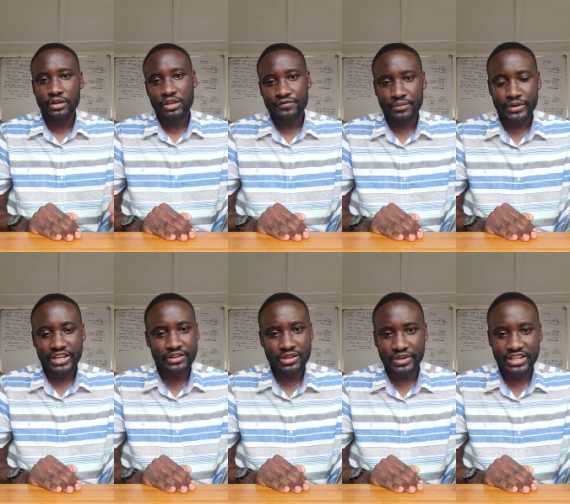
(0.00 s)
if the
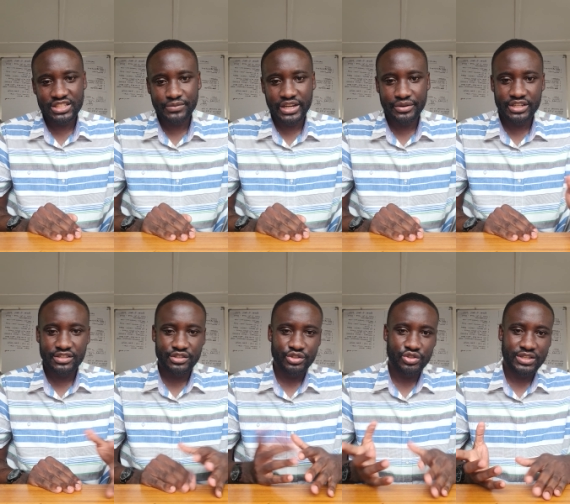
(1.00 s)
man is married,
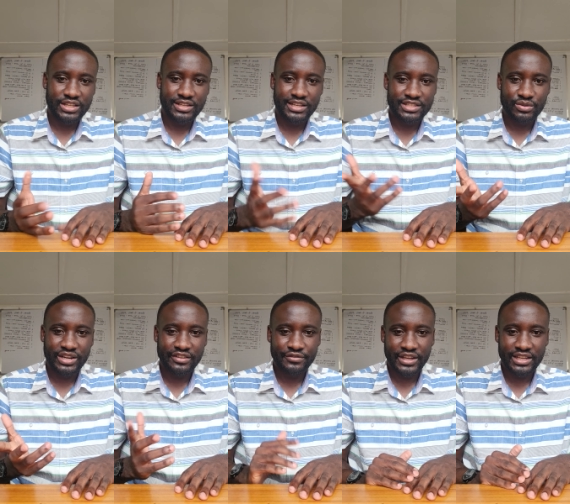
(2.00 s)
usually it's a
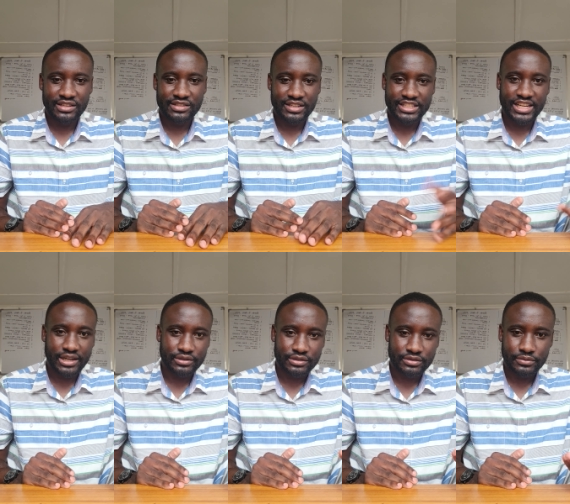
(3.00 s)
wife and a
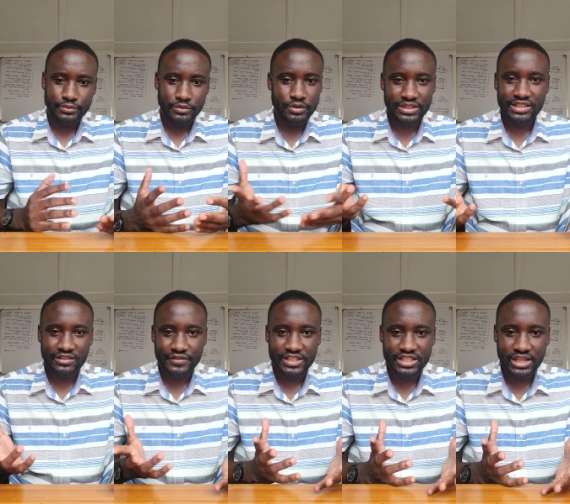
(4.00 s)
child, usually the
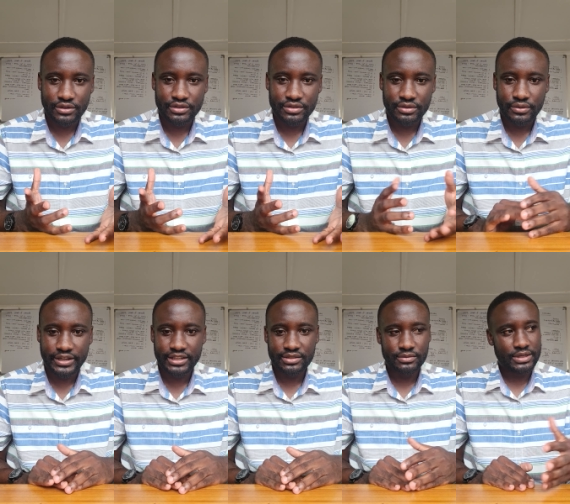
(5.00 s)
first child, right?